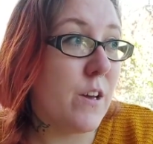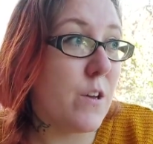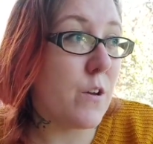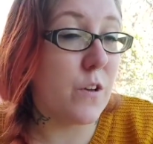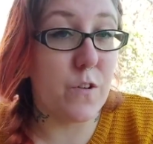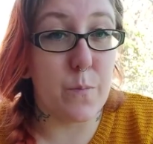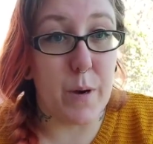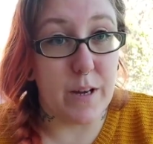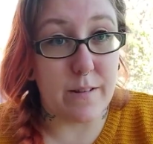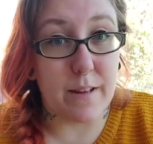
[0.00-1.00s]
You can do
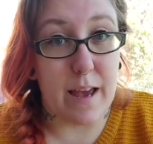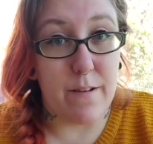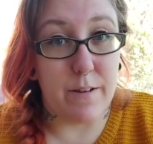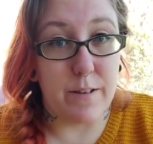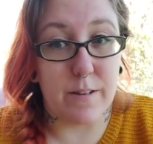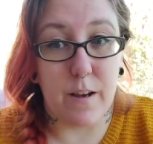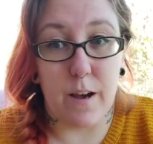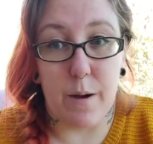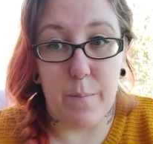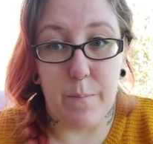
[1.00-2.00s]
bird scarers.
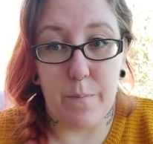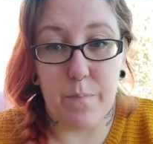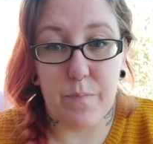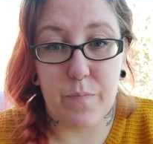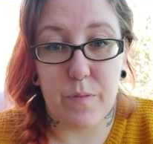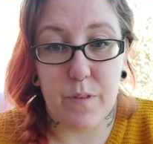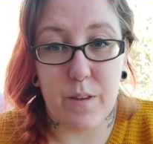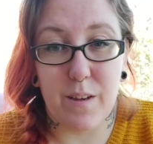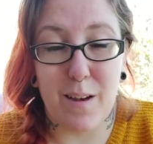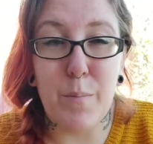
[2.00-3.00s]
I'm
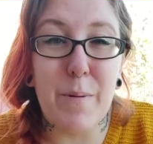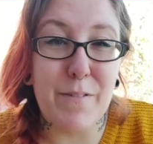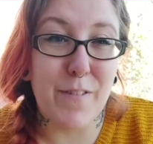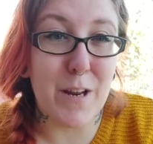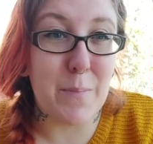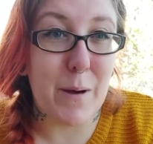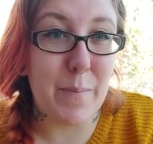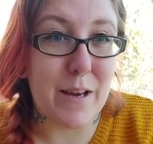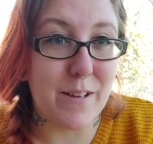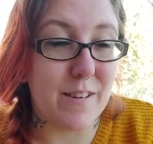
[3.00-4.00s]
a bit funny about
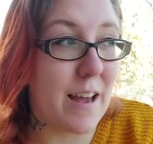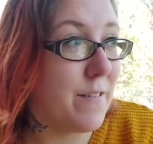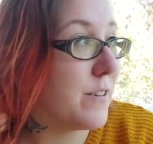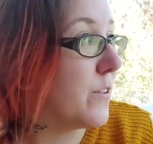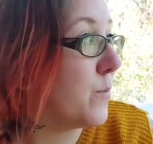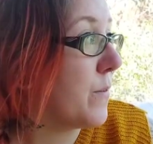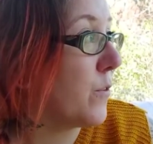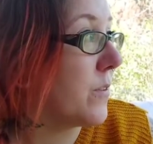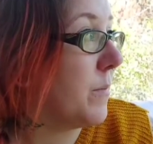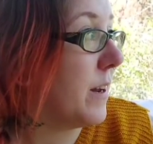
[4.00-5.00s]
bird scarers because we've
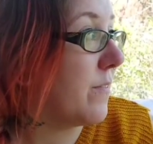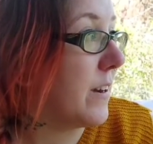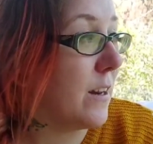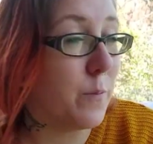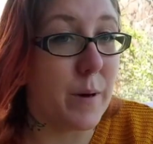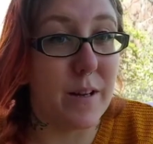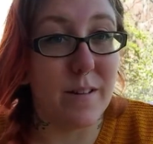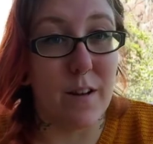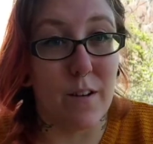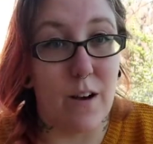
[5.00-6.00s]
got some lovely little birds
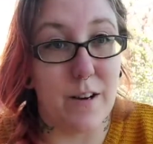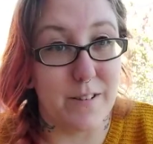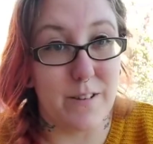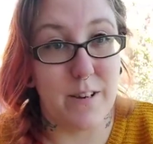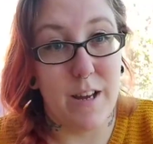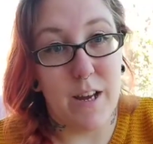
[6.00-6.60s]
in our garden.